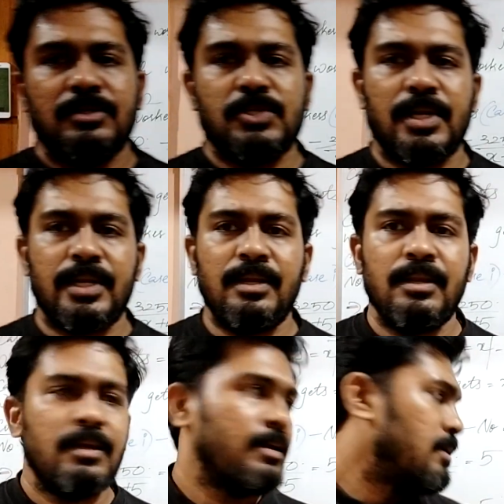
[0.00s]
Children,
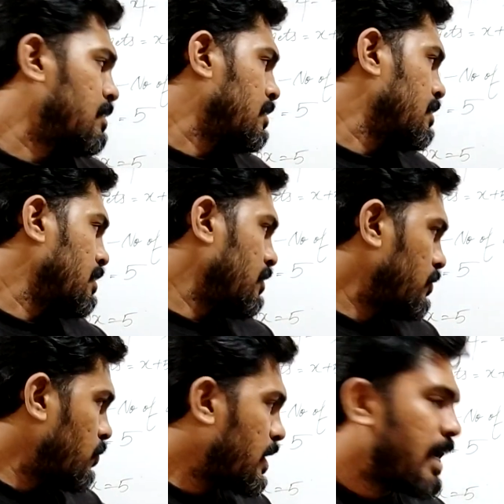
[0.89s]

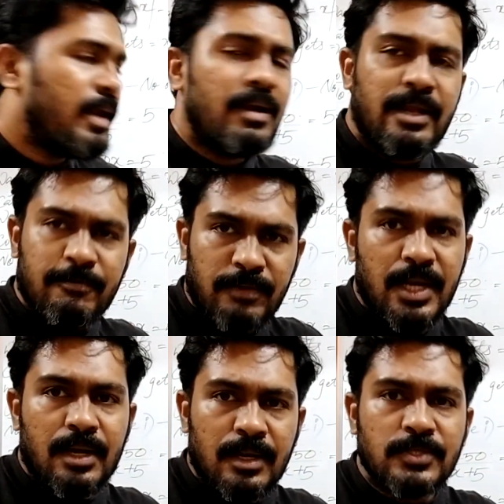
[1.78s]
you can
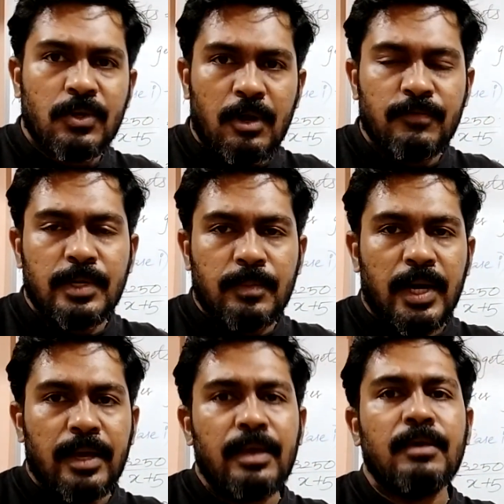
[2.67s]
definitely solve it
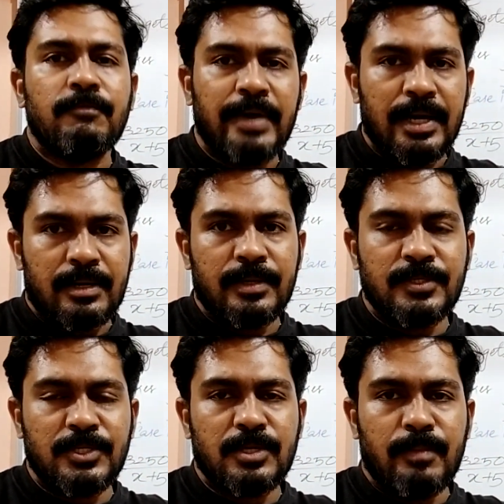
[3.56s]
by
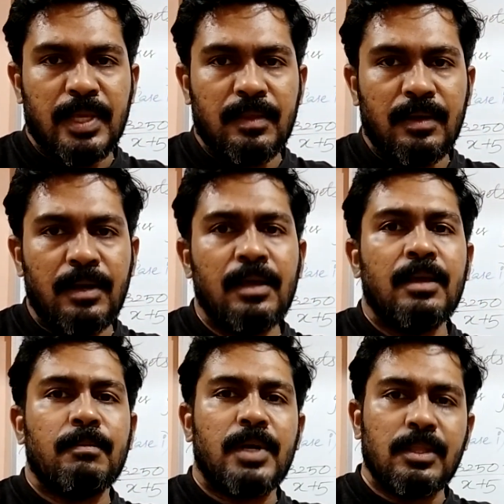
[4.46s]
factorization method,
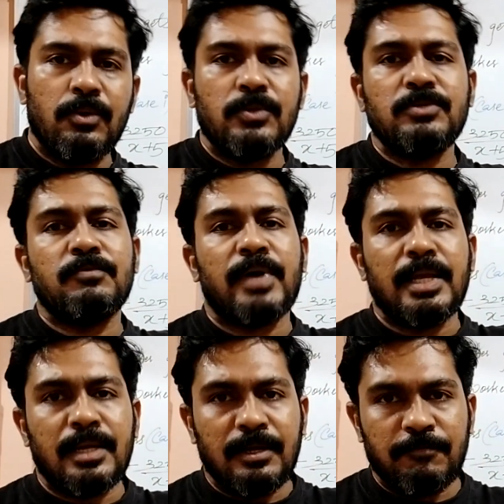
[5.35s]
but those who
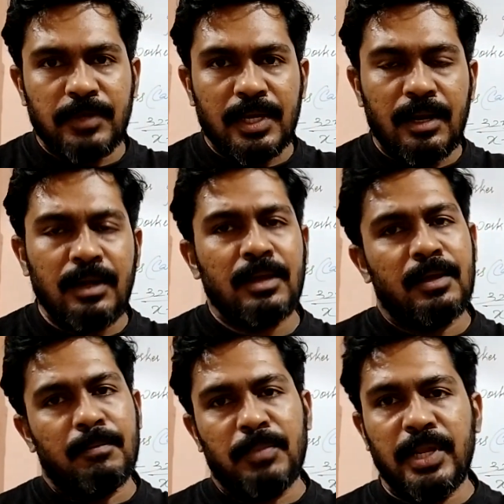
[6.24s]
find it difficult,
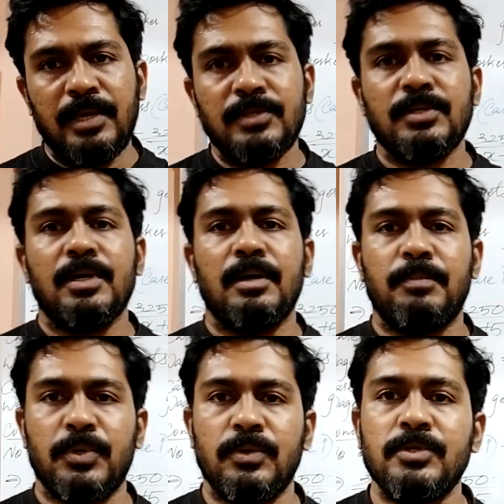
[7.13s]
please
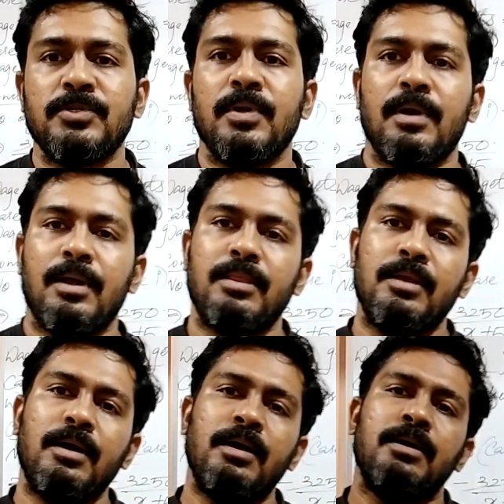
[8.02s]
approach
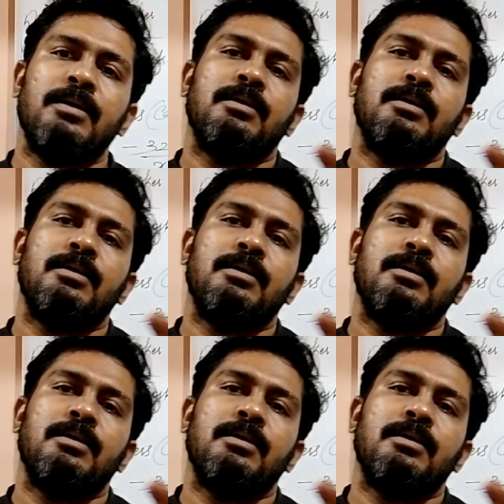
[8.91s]
the